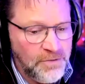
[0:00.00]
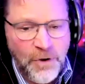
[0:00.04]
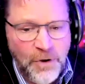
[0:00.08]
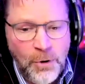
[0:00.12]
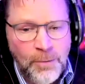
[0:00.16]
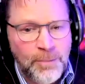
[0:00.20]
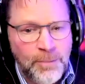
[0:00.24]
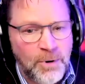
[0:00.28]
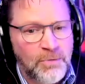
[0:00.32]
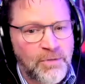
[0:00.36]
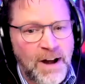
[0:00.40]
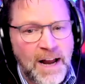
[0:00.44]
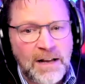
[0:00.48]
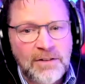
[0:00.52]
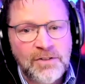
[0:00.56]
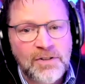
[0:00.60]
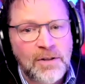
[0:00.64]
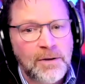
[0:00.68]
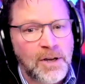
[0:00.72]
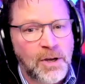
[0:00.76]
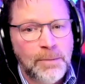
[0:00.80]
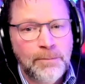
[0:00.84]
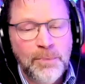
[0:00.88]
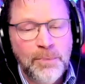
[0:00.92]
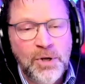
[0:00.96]
film around
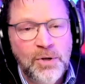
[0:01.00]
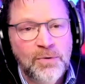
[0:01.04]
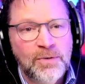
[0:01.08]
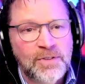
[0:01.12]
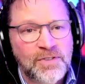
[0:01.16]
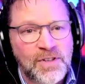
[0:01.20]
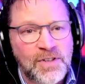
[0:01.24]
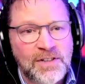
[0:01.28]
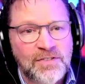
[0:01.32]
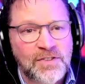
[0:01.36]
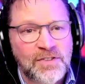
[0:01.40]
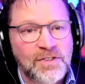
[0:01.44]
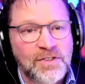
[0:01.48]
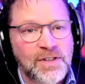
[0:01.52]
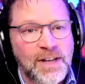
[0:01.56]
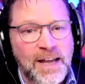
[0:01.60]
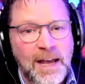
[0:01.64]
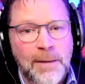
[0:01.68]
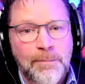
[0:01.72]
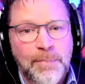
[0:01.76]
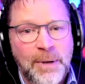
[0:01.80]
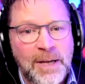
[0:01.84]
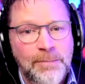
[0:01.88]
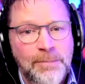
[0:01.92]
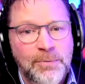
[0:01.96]
the communities to
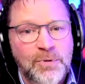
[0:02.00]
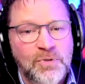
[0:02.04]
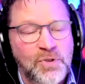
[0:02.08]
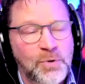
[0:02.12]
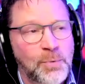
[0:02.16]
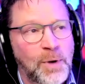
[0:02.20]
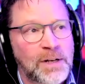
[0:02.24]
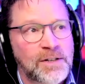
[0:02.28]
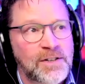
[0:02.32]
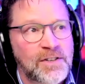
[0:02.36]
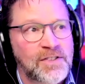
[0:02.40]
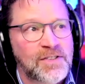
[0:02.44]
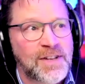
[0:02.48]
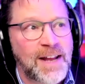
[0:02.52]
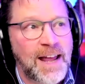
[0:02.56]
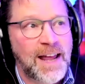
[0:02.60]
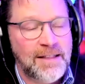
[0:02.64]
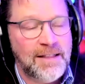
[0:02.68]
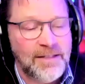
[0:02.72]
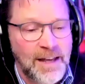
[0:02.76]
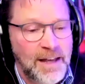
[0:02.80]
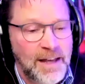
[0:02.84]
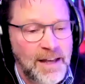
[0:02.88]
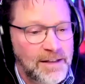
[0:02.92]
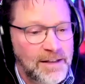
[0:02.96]
get people to
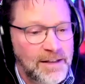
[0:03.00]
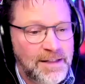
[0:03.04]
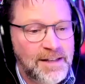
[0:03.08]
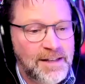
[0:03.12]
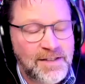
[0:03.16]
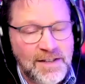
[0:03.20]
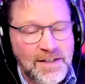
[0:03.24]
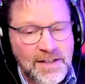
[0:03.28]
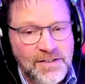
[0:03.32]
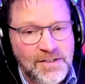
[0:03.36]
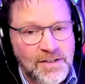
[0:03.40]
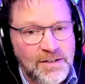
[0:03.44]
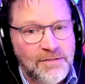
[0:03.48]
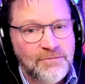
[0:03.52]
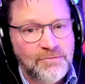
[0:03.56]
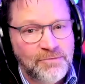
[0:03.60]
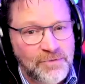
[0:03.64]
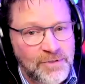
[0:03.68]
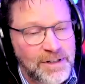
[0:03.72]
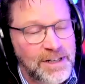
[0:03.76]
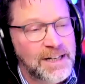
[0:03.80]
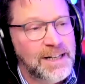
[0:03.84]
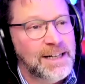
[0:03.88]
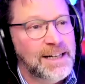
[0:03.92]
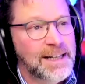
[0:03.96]
understand, this is
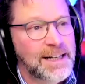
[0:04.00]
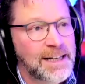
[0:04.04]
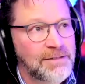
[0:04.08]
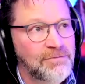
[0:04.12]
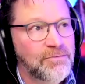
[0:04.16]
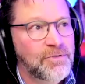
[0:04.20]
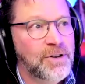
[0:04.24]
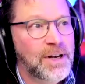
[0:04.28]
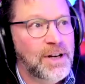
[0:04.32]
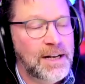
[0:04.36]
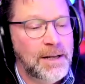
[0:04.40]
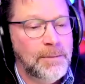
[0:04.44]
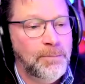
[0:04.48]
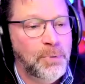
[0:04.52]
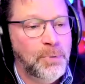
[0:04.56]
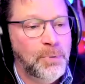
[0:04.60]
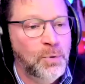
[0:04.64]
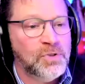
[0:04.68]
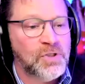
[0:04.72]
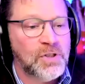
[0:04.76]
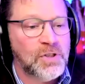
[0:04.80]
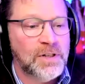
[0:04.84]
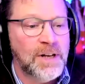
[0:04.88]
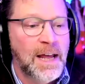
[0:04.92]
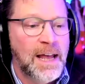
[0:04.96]
really, really
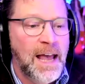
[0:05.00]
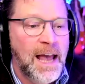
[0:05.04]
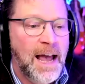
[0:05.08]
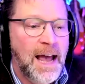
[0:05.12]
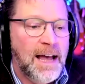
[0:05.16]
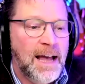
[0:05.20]
important.